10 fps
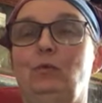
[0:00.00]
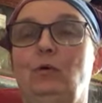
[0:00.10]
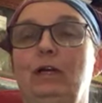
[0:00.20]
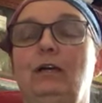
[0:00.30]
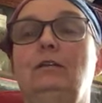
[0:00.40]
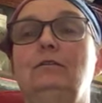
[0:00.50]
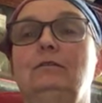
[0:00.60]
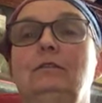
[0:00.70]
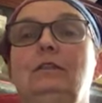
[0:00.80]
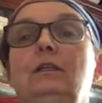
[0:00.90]
Well,
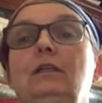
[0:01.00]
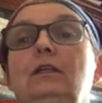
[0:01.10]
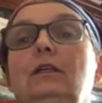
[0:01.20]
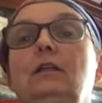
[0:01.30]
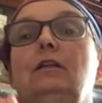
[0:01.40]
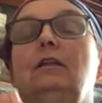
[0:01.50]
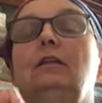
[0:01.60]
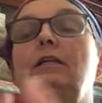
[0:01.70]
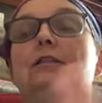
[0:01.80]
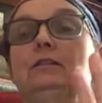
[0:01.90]

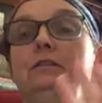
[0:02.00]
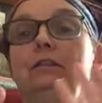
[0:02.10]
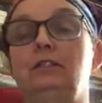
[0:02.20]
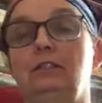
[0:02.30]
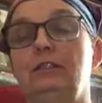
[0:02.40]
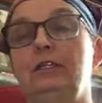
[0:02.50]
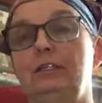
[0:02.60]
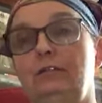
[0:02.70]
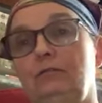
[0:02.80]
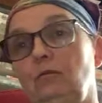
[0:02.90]
let's look
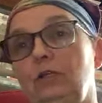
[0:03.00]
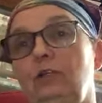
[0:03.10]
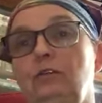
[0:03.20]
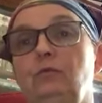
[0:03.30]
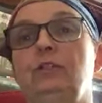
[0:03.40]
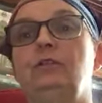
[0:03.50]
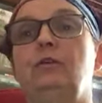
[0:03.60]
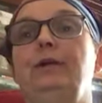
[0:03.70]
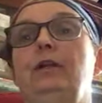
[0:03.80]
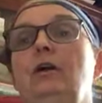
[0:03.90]
at what's
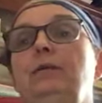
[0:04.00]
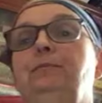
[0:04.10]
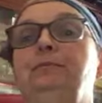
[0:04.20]
going on.